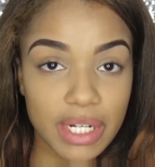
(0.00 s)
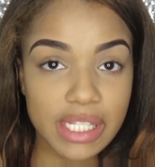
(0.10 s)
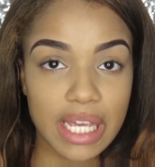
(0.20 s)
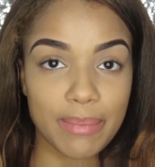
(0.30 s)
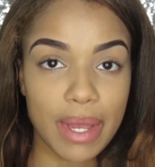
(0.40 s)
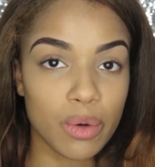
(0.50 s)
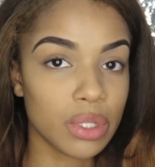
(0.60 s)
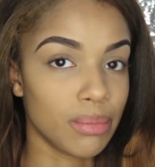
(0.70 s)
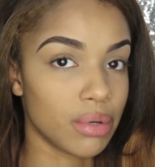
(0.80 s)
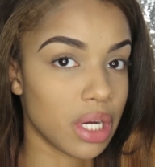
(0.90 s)
I'm gonna take my
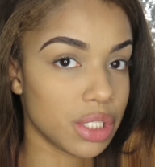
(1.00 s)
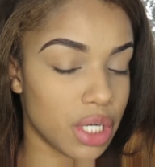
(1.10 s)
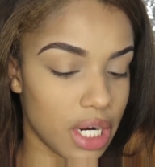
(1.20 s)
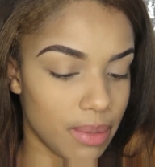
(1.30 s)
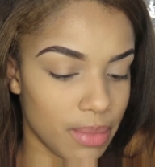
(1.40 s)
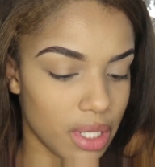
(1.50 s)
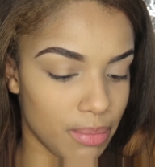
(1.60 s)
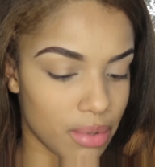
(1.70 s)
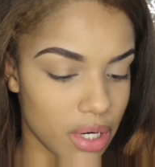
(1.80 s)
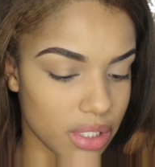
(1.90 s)
Hola bronzer and I'm
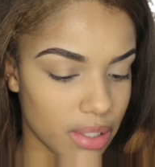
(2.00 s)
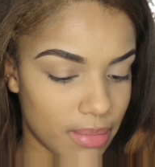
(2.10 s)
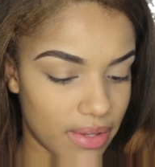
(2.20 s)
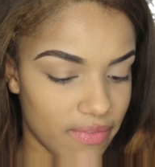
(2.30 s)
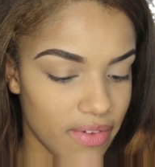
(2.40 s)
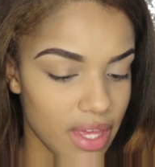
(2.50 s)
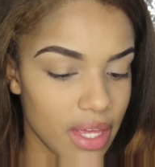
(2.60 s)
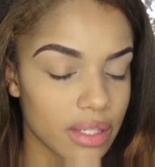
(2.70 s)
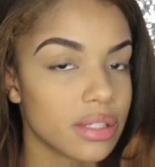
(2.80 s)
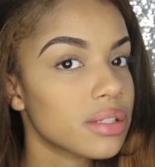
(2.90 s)
gonna bronze up my
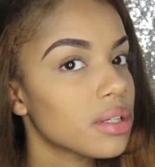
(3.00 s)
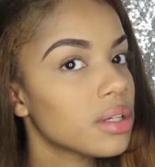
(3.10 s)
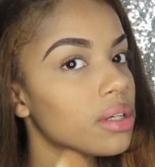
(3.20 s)
face.